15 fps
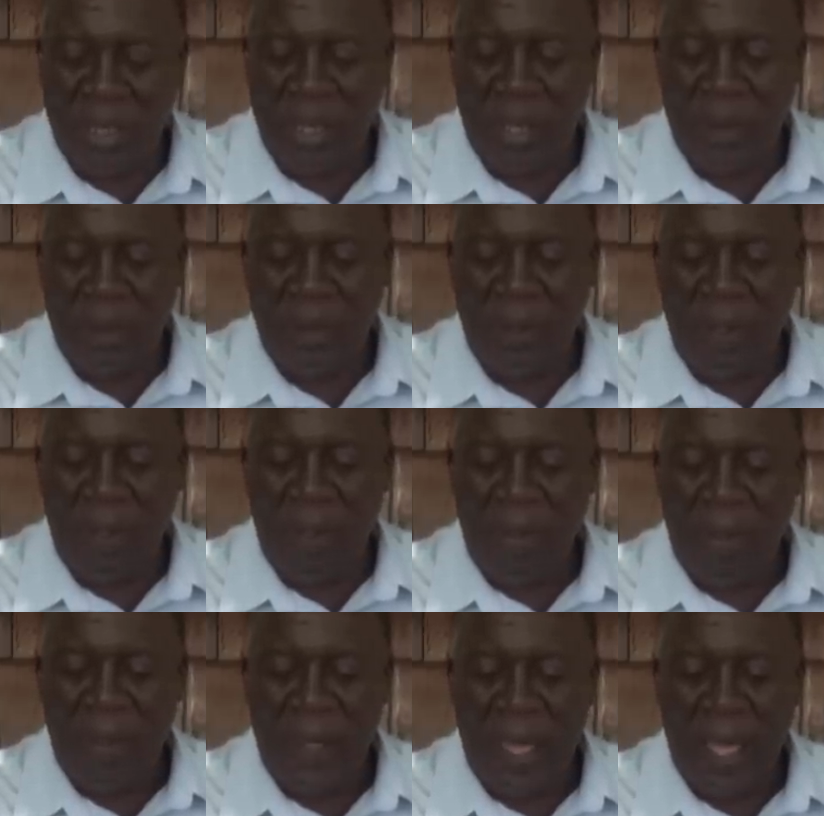earlier,
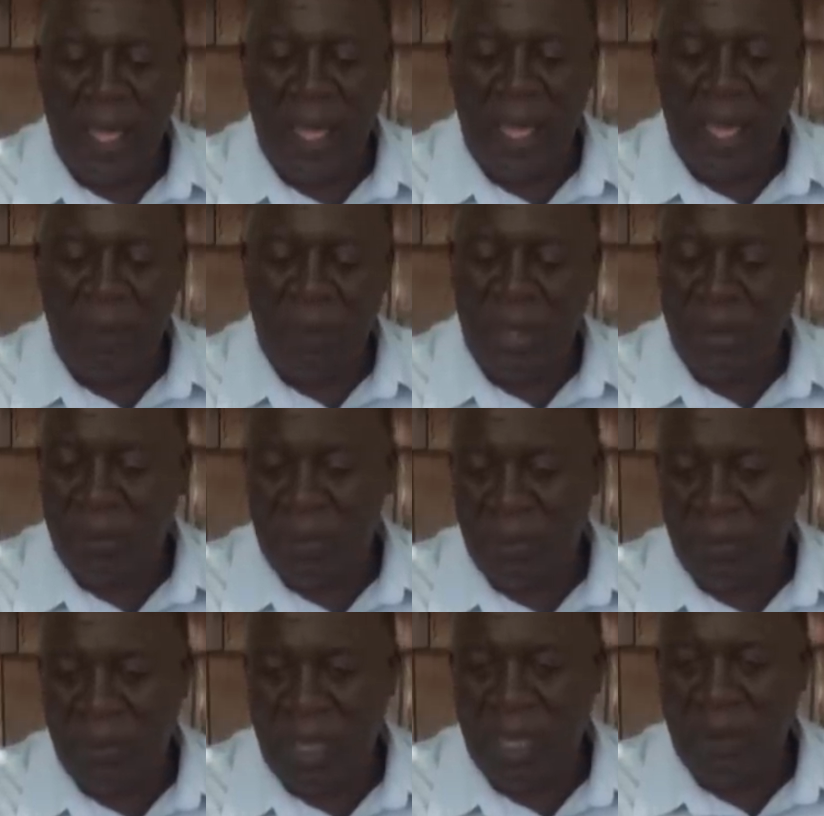uh, I went
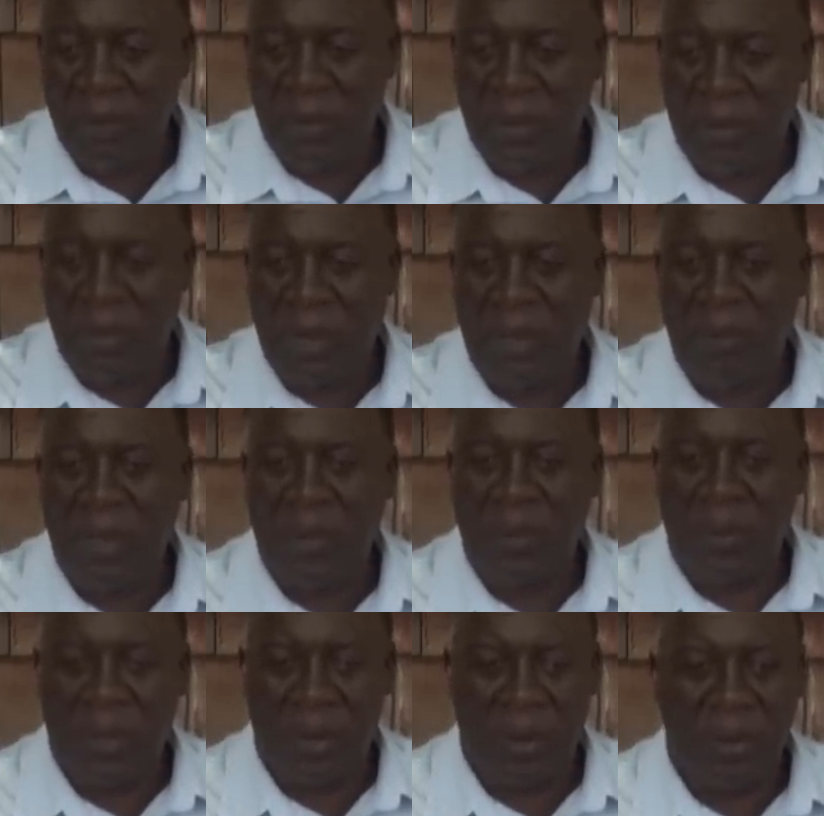to by him some time
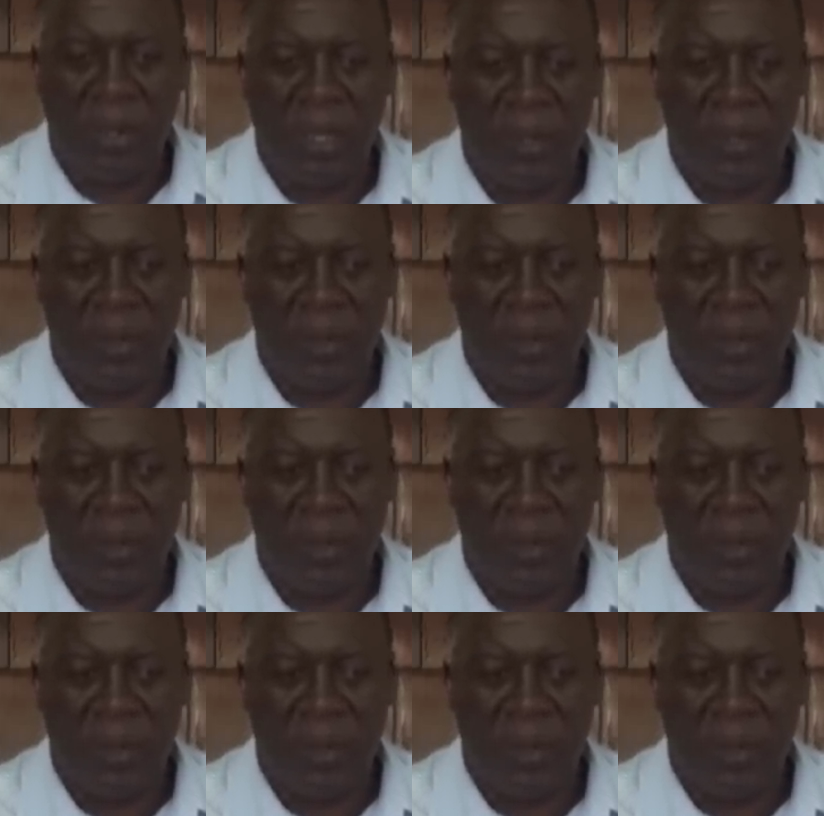ago, and